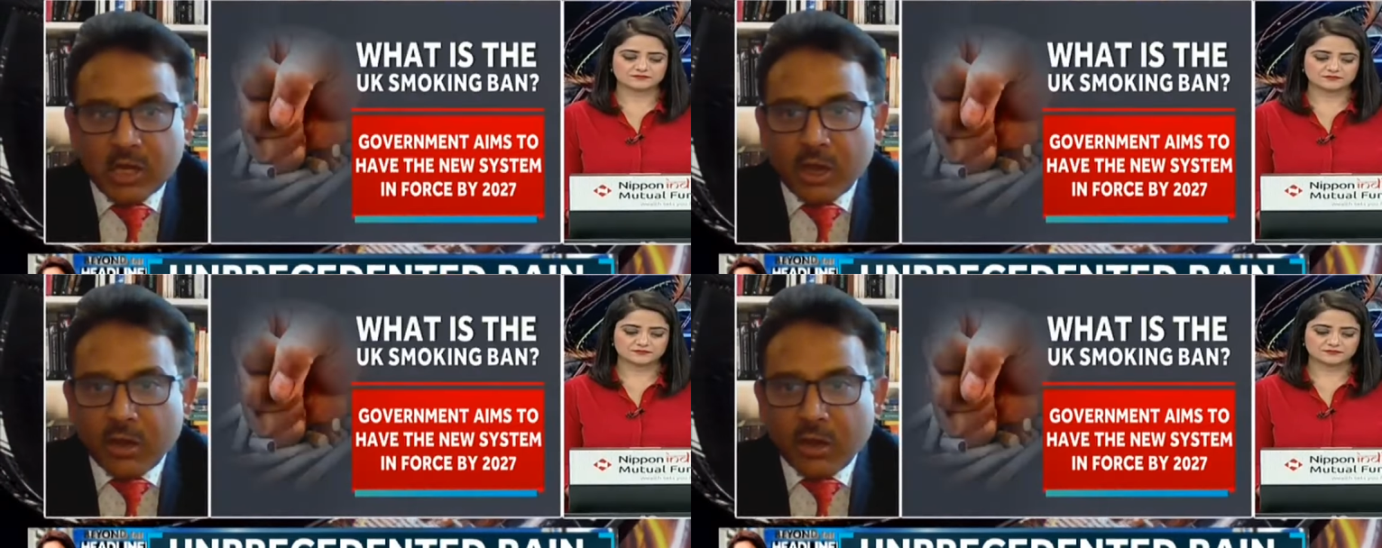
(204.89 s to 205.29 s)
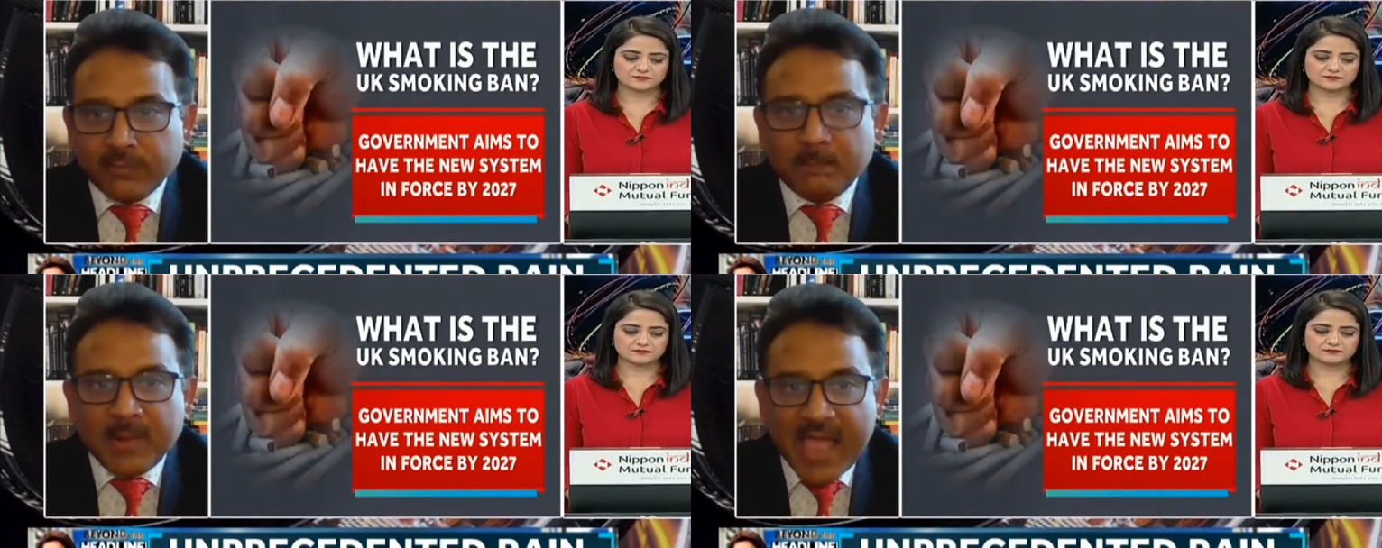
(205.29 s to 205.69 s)
Speaker 1: of
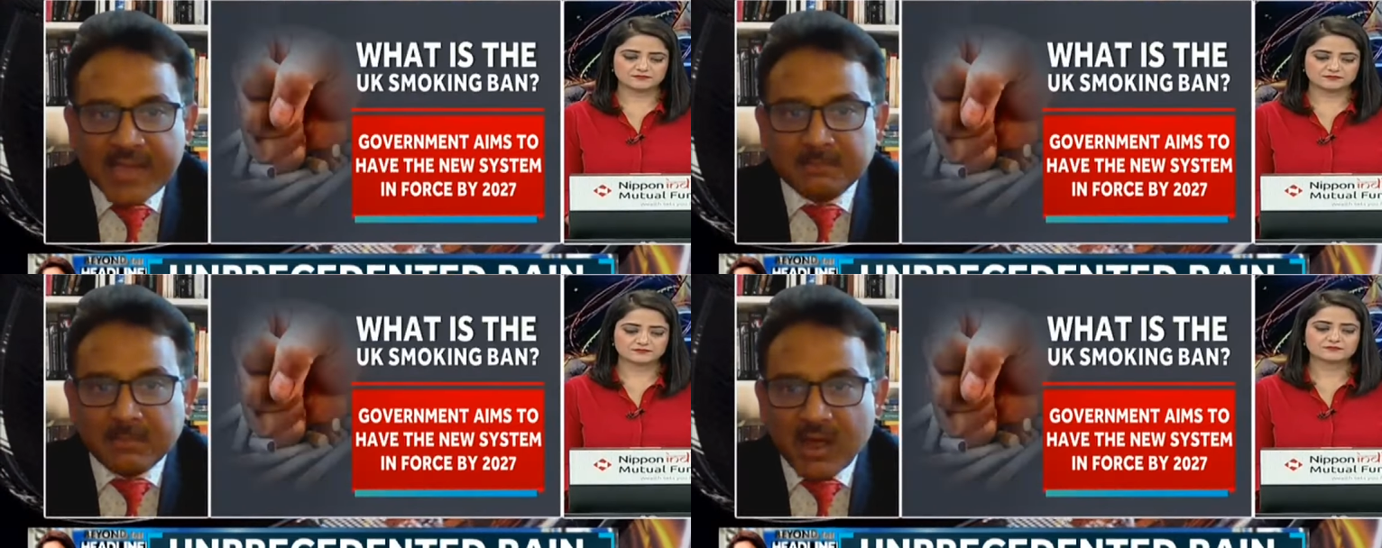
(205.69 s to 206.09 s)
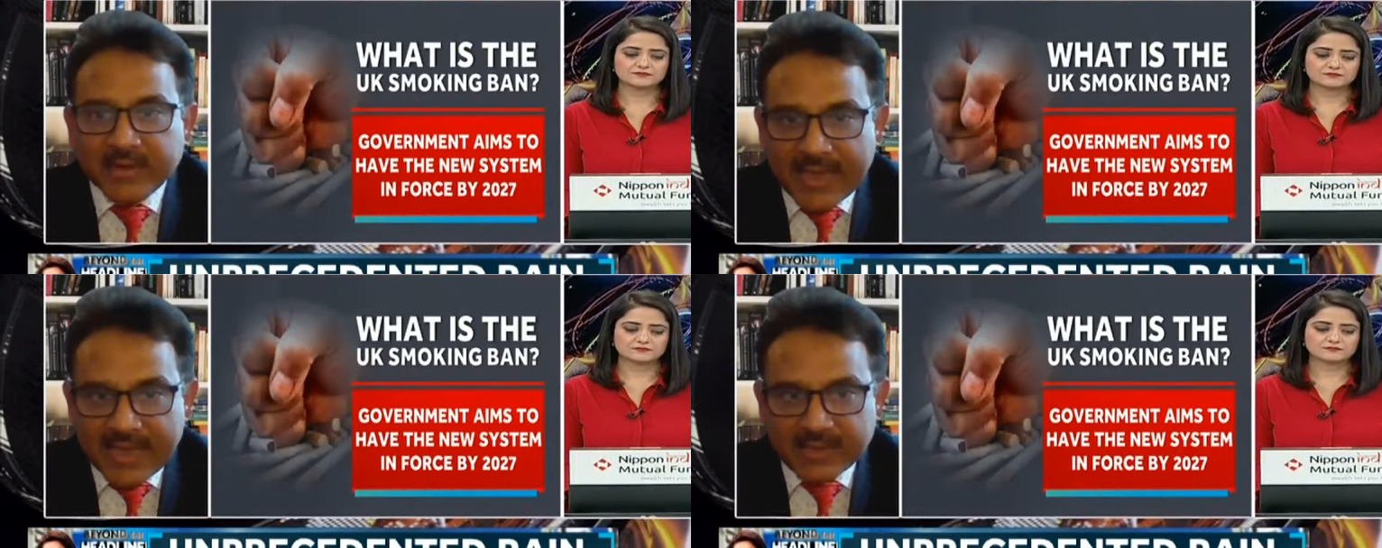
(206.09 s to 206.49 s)
black
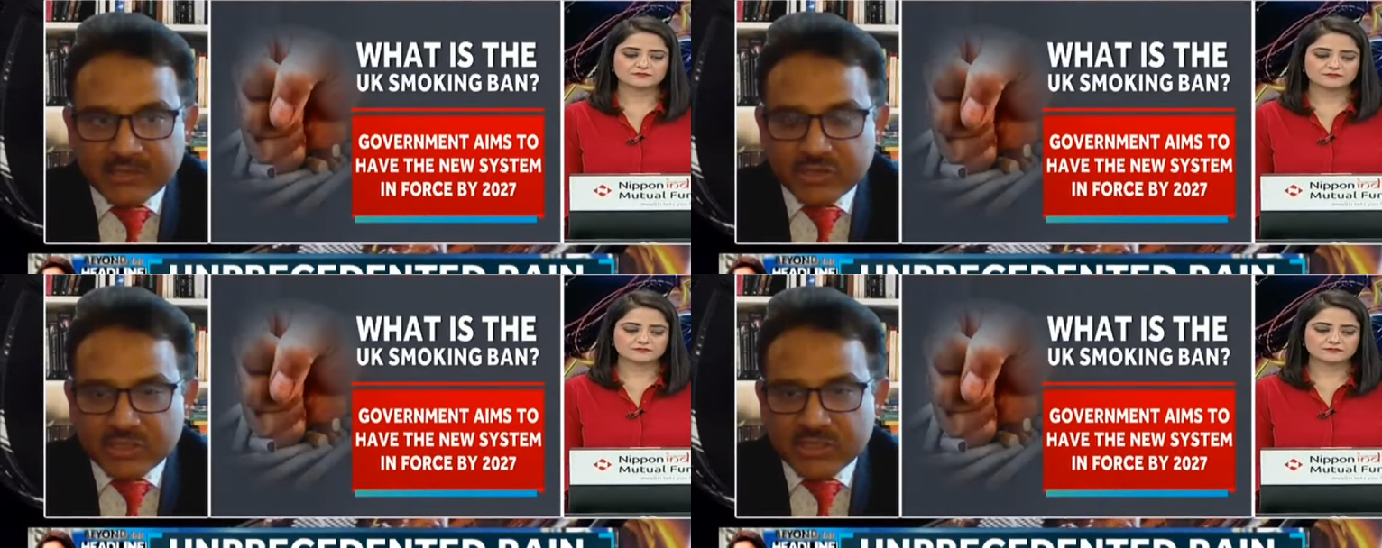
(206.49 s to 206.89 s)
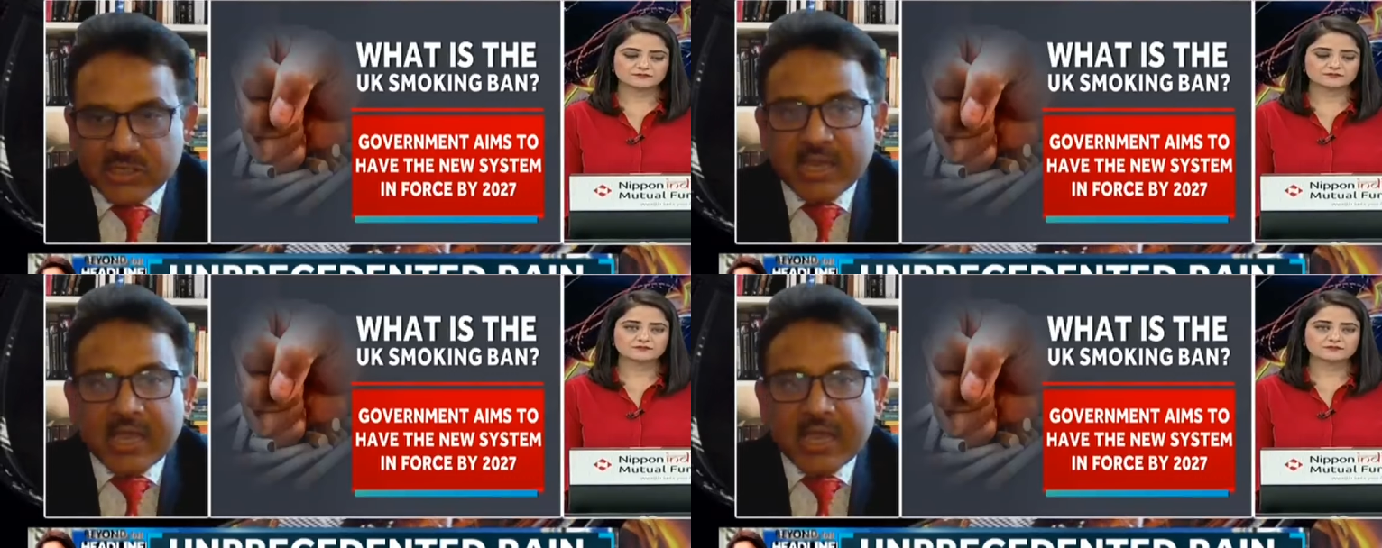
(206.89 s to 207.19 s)
markets.